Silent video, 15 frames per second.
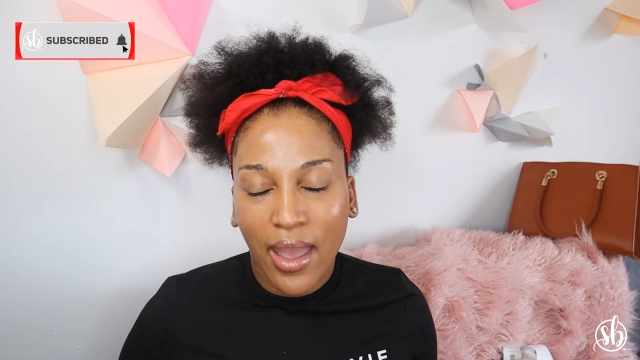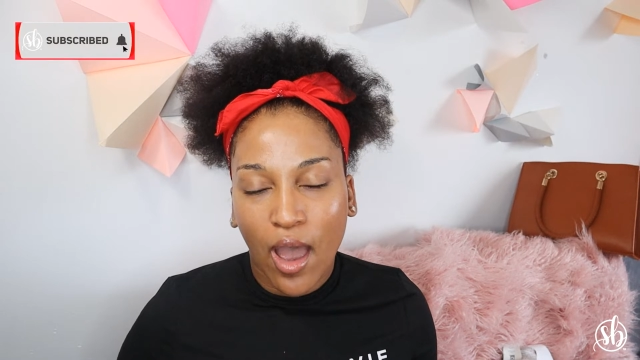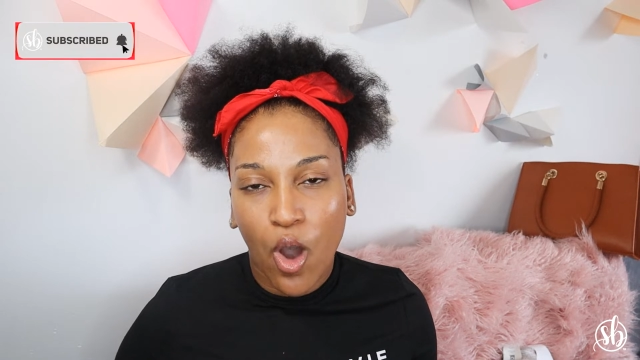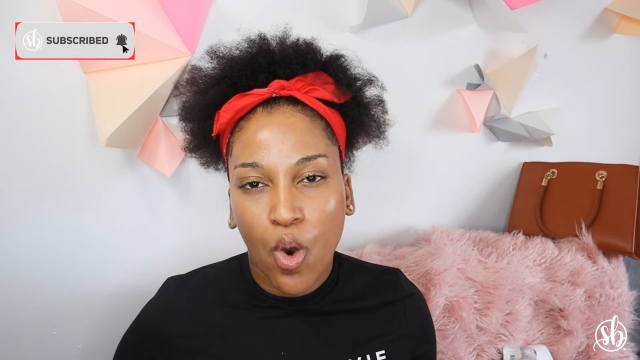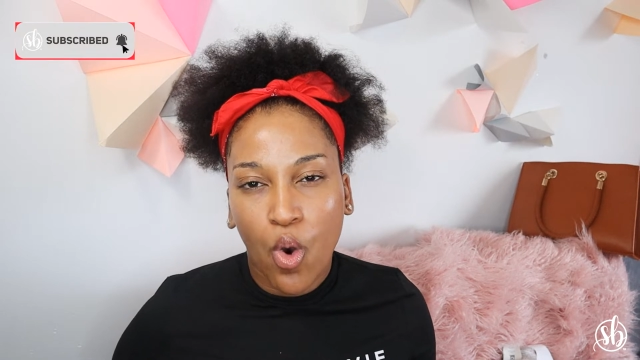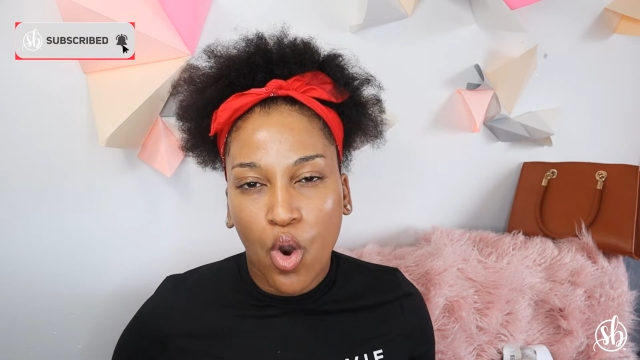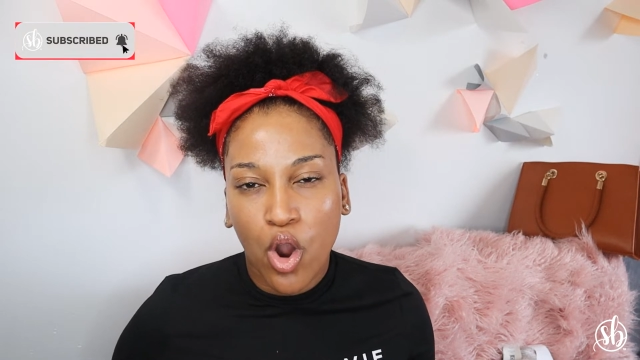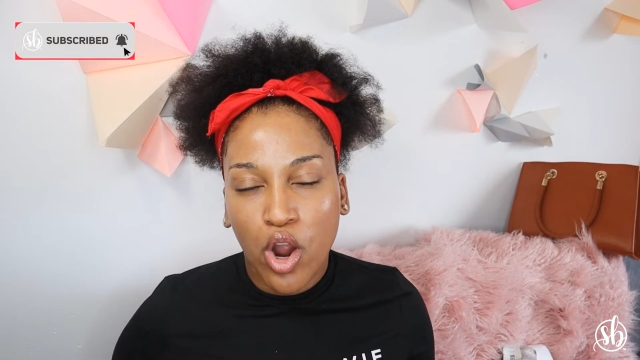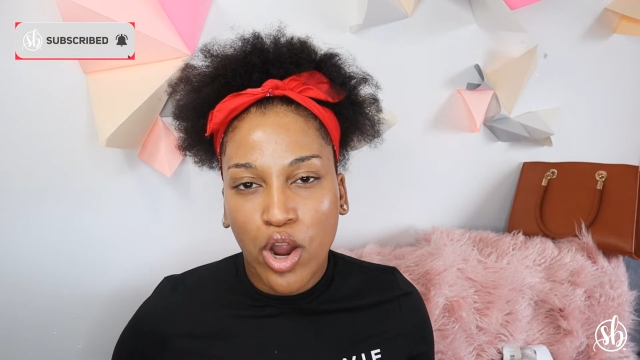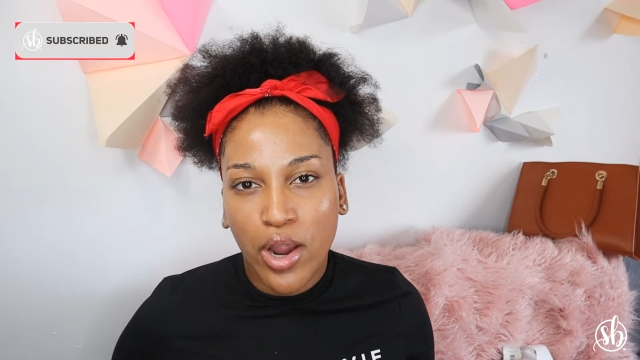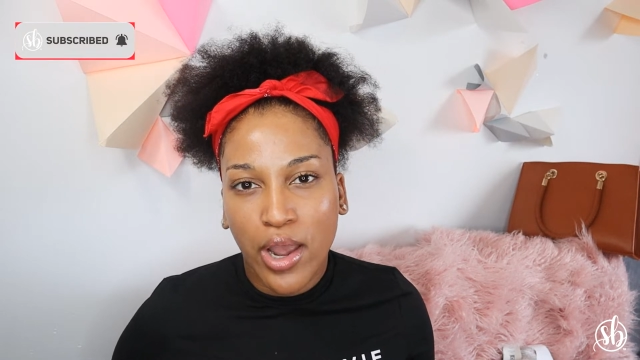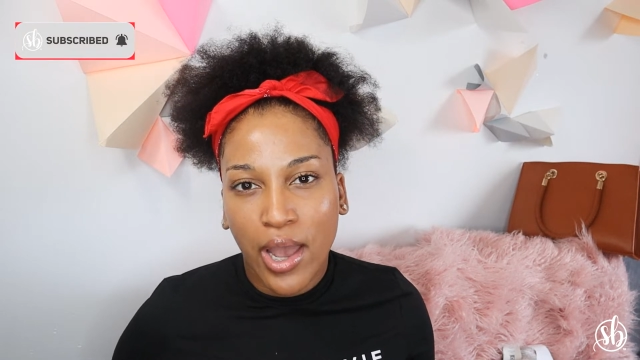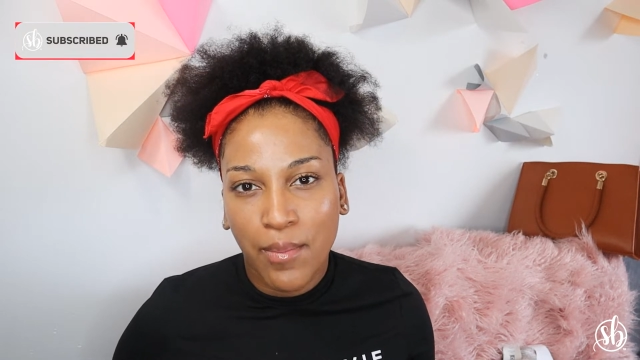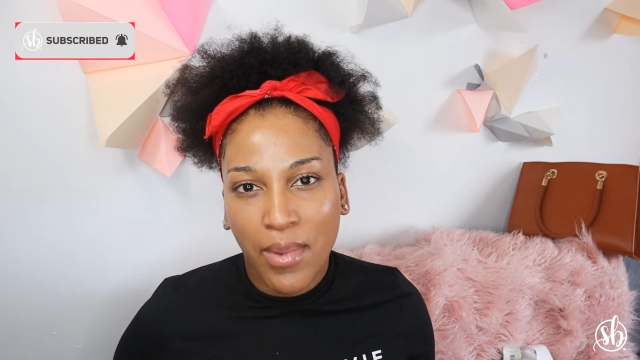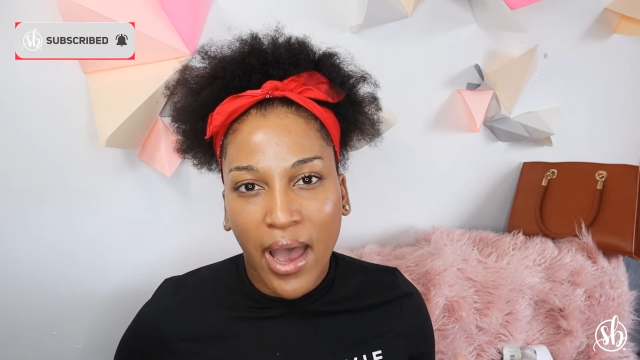or
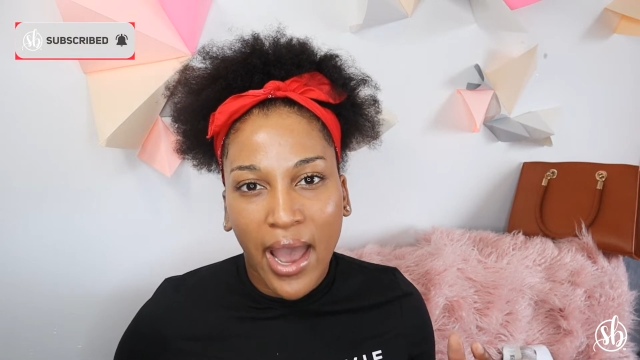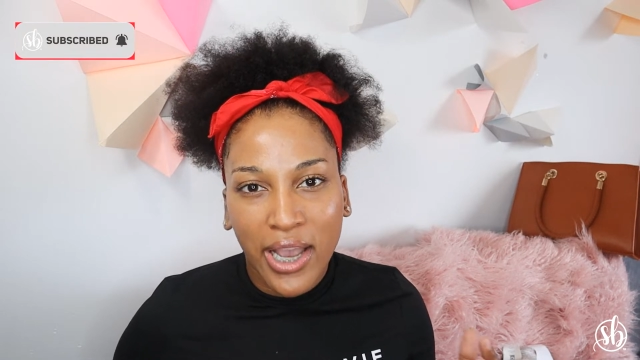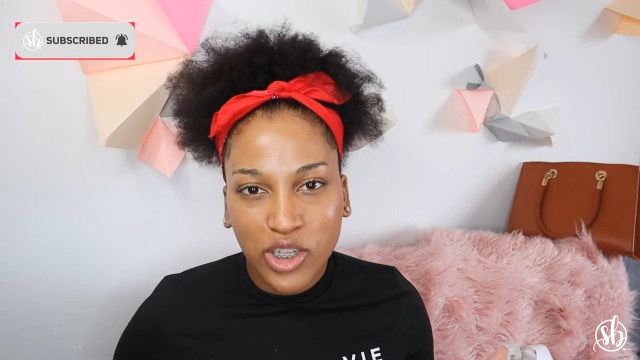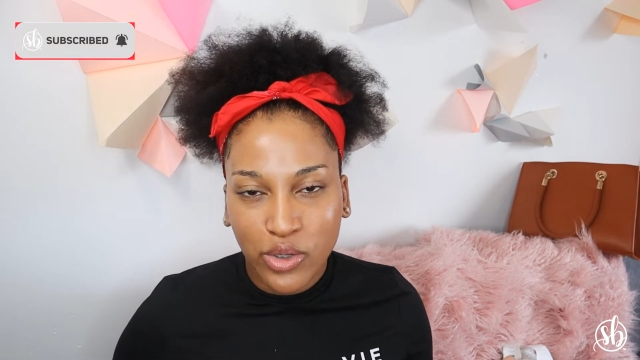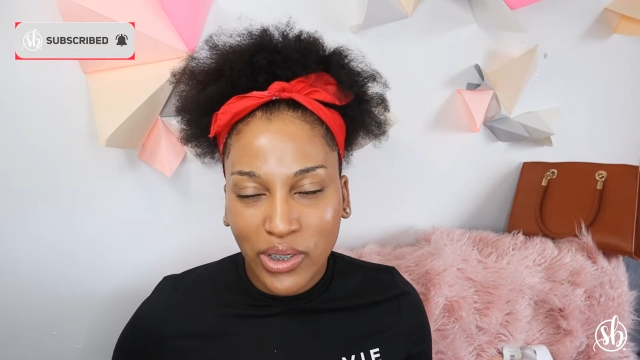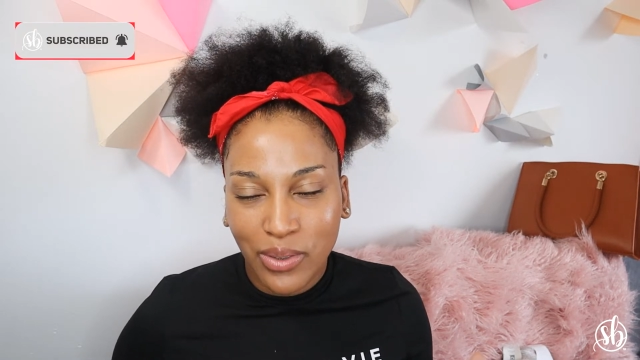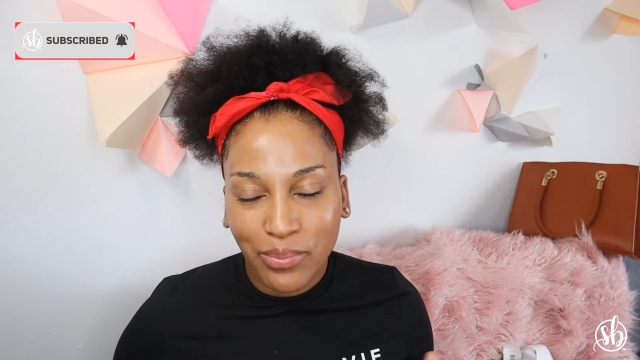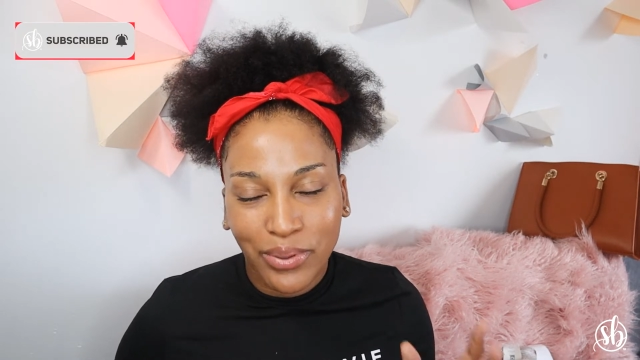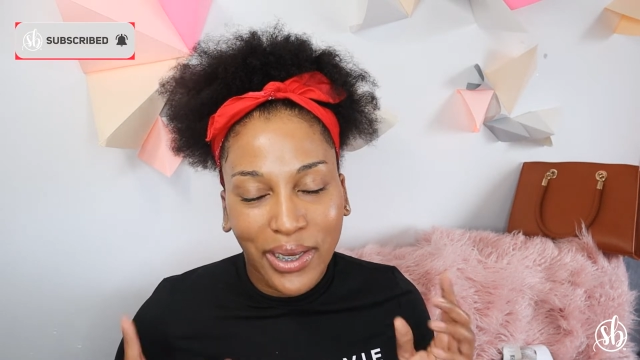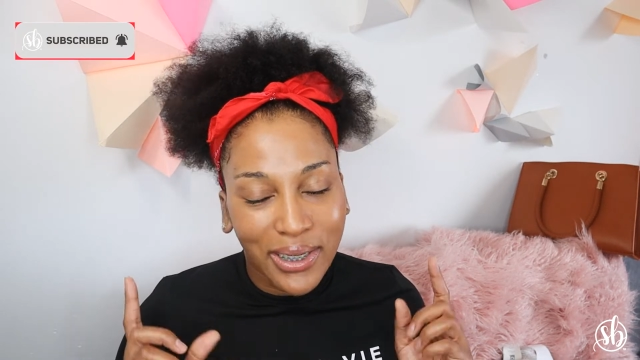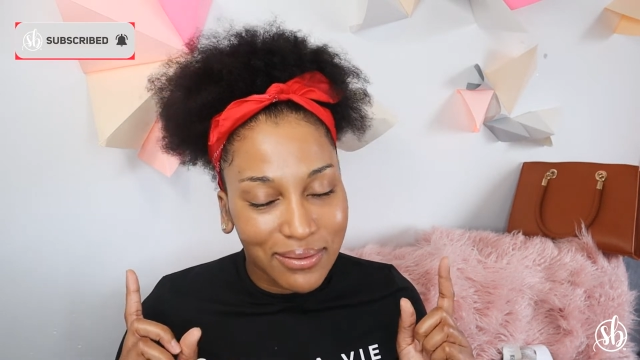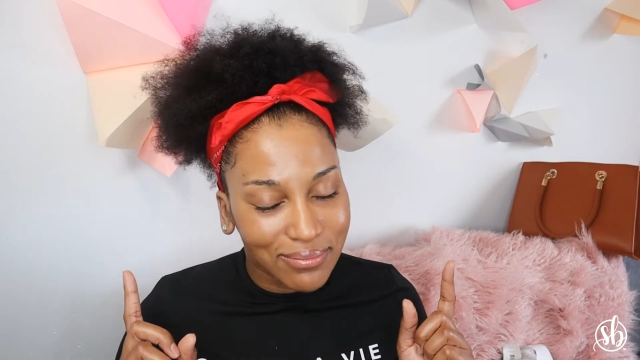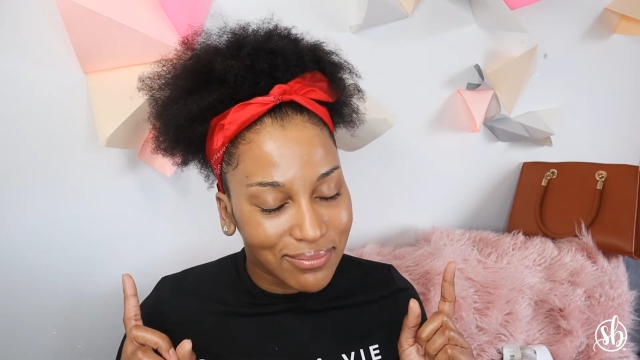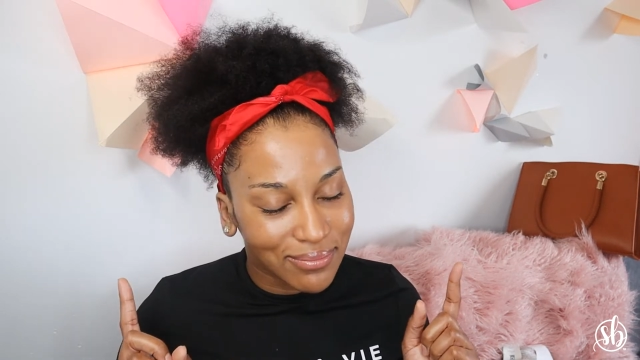hydrate it, but